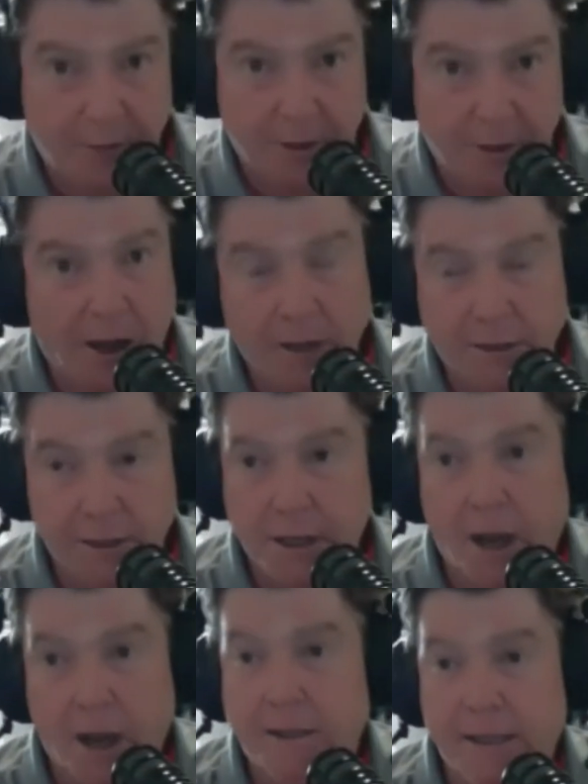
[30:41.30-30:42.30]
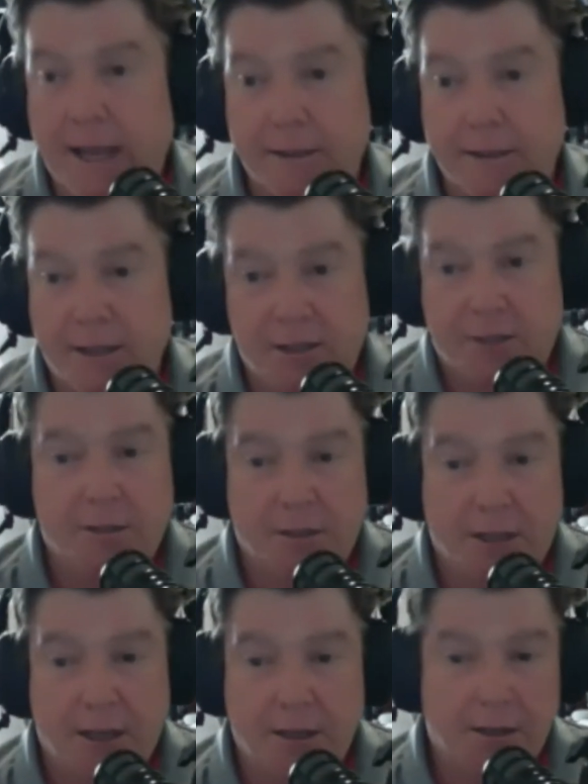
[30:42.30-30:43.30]
Constant Contact,
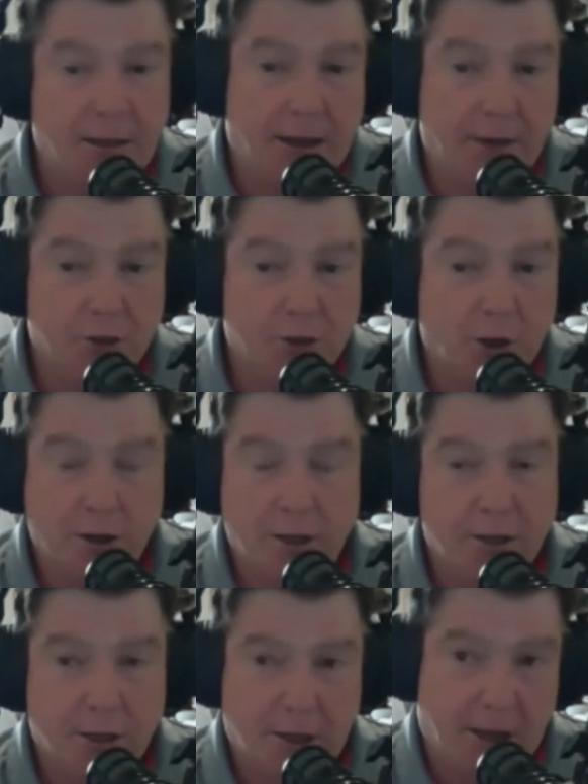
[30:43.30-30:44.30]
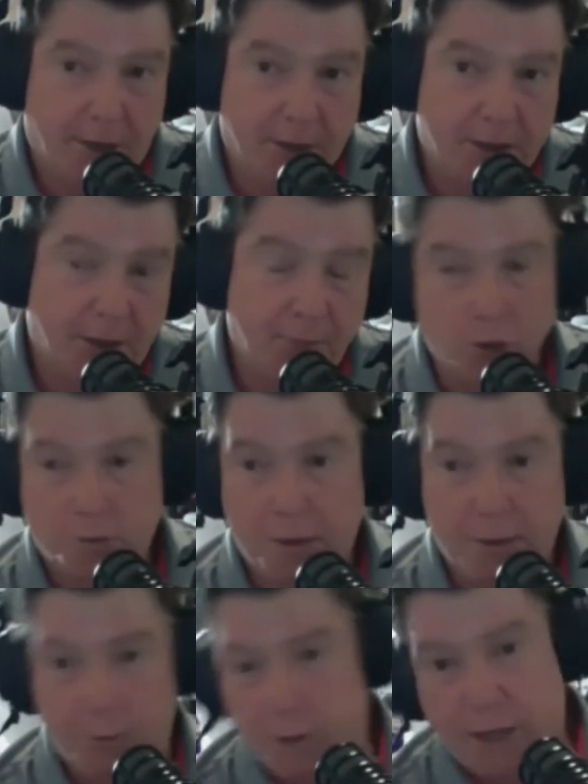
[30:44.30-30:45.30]
I was talking to them. They said most
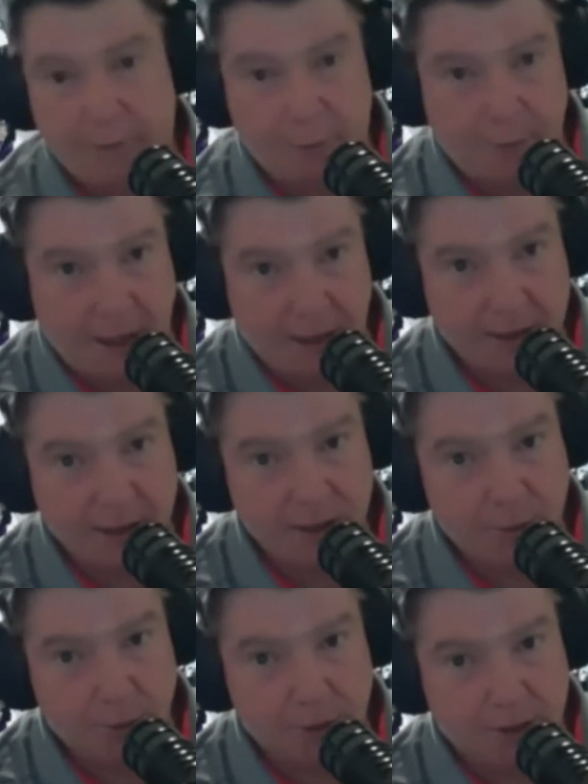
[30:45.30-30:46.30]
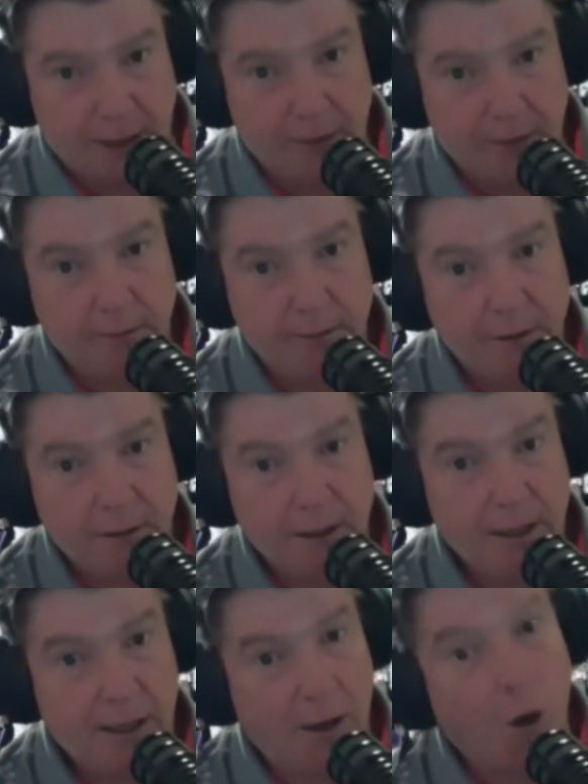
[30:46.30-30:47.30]
people have about a 6%
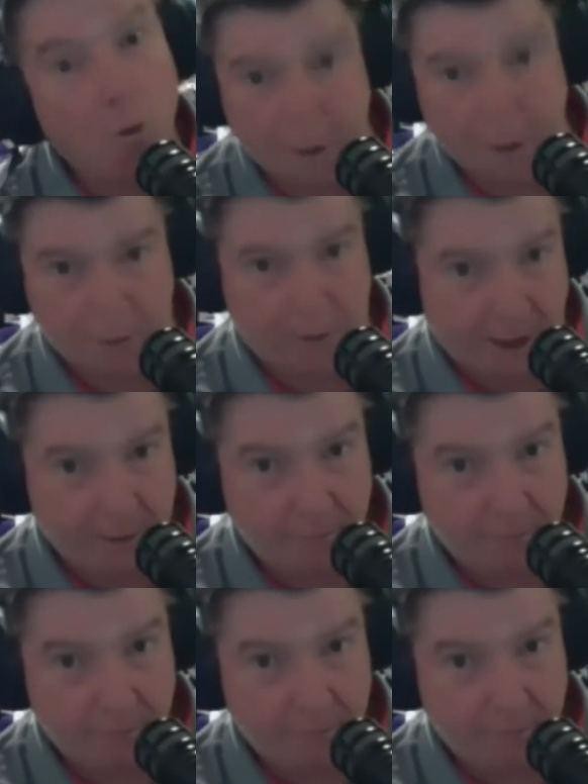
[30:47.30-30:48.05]
open rate,